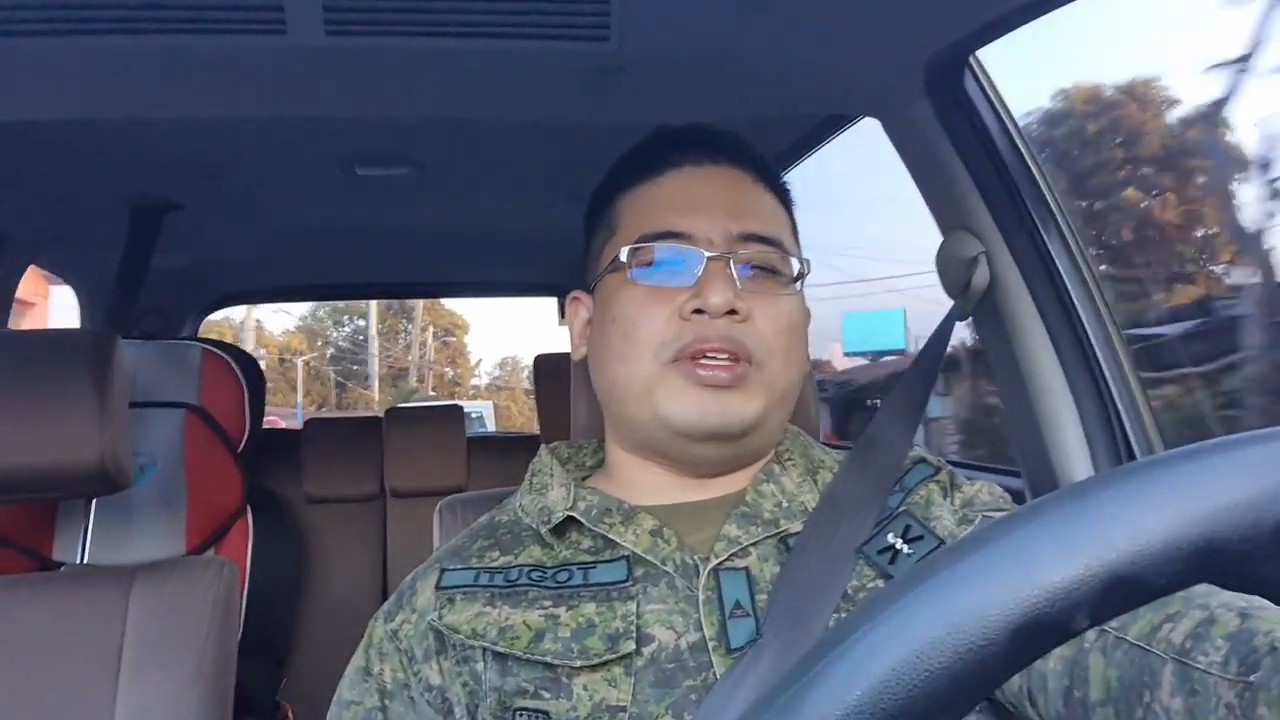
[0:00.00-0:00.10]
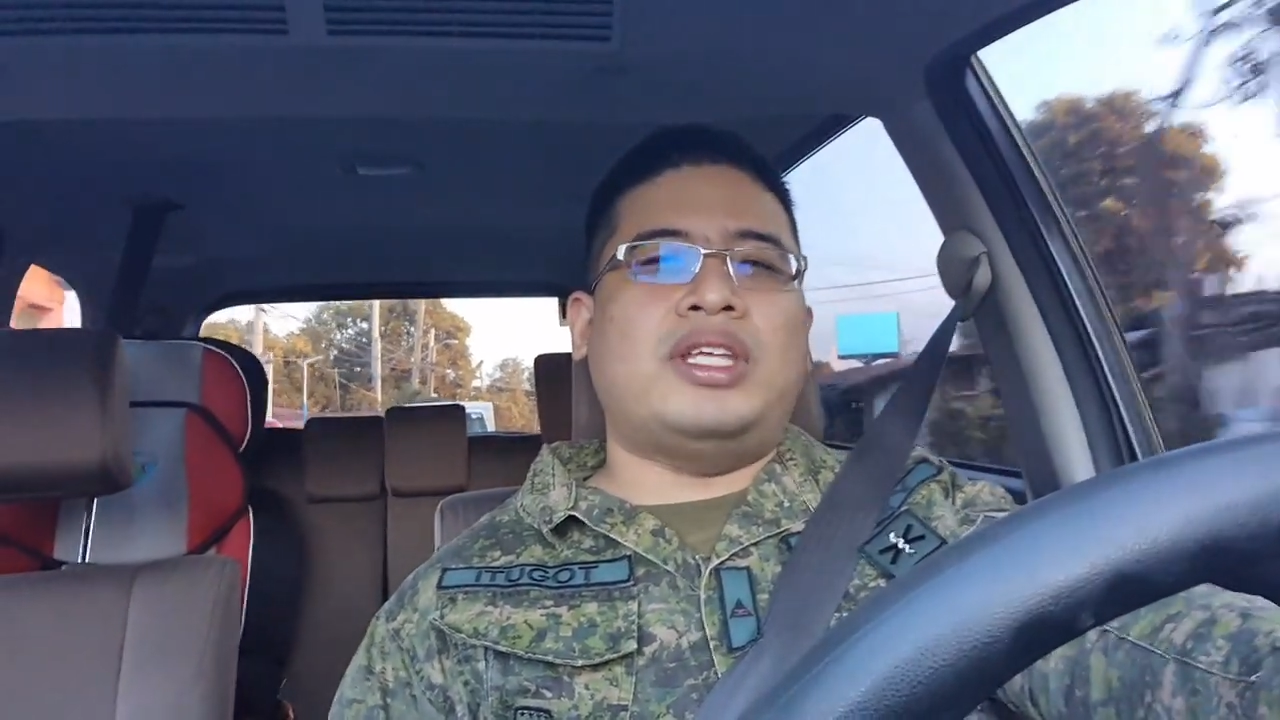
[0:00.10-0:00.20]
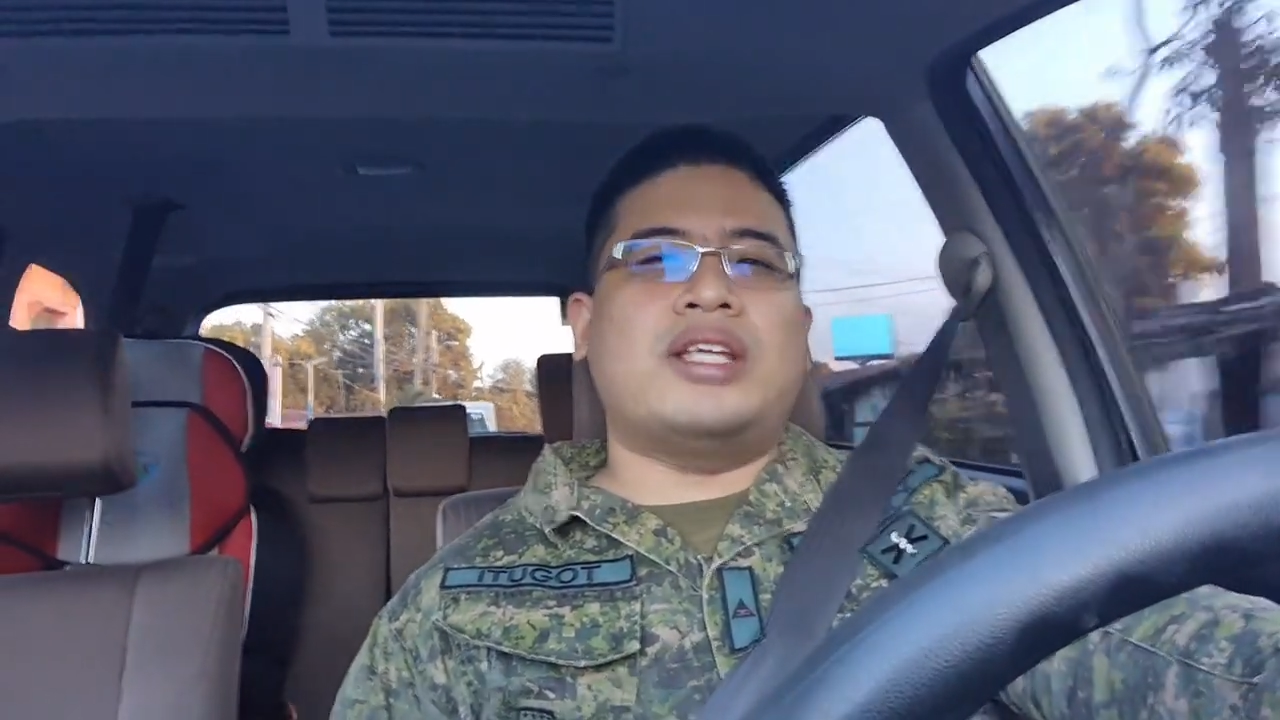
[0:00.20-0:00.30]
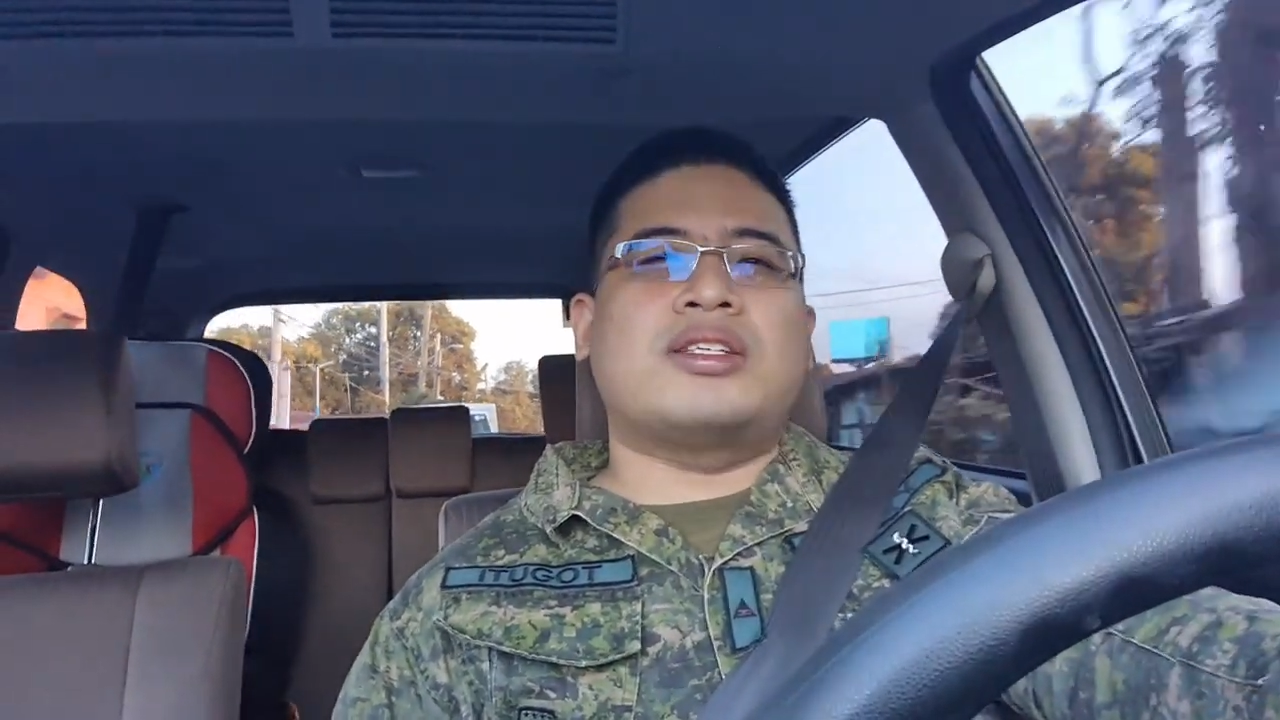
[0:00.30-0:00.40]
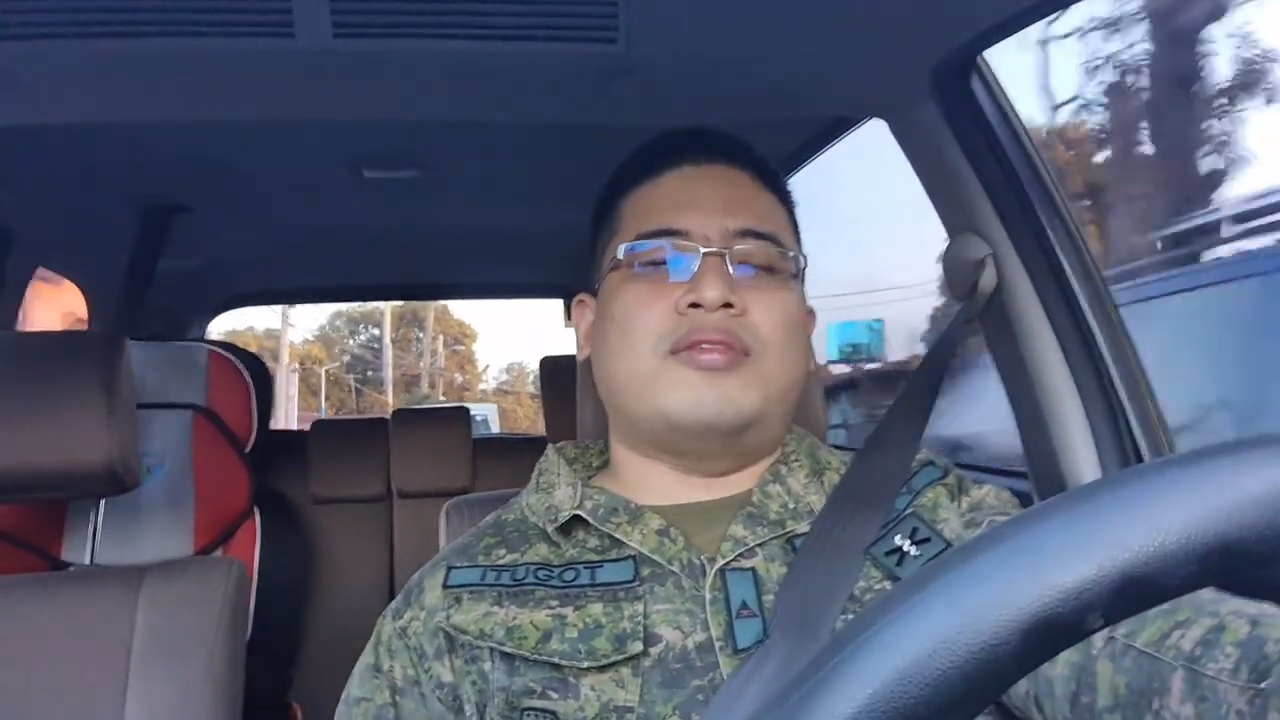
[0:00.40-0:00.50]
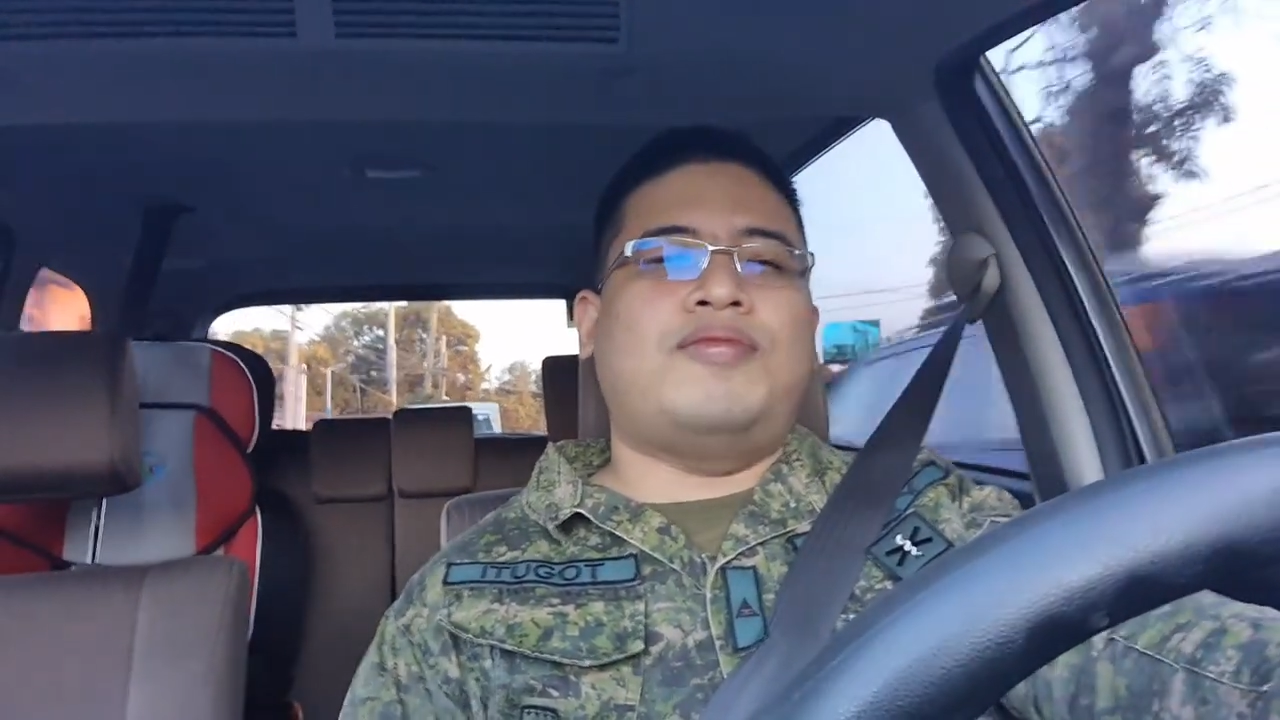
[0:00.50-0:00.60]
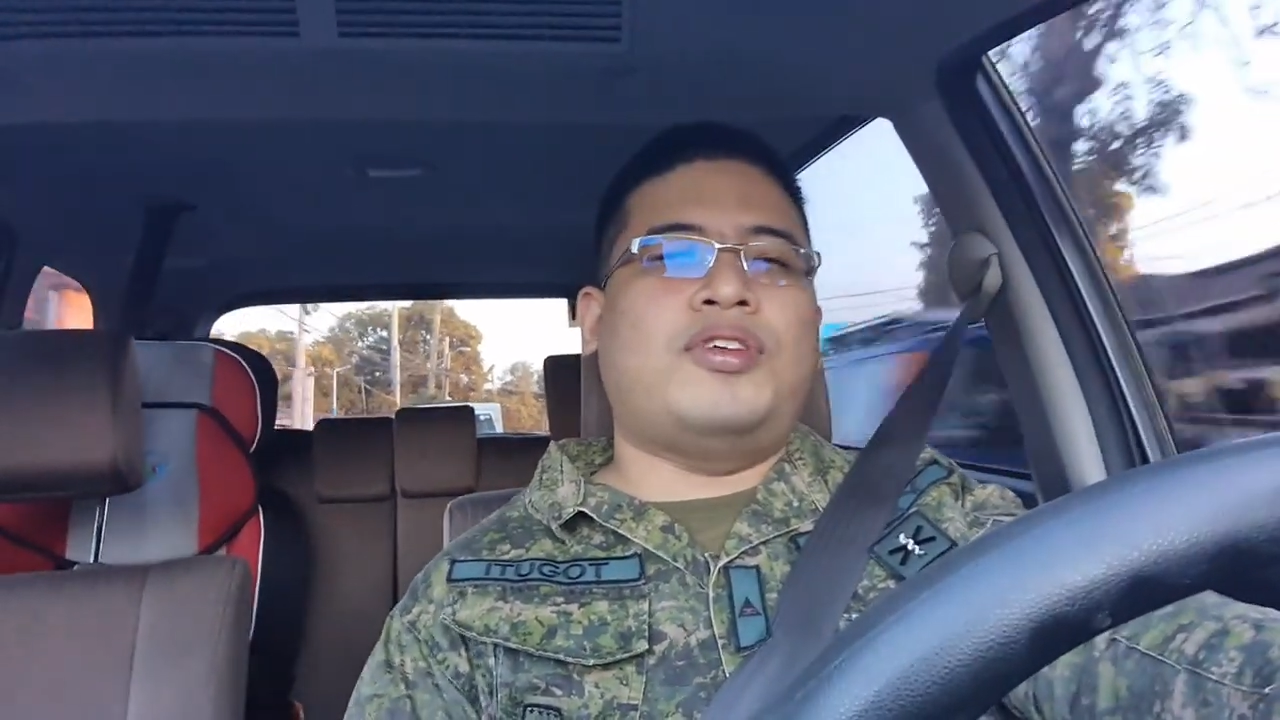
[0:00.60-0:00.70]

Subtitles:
in the reserve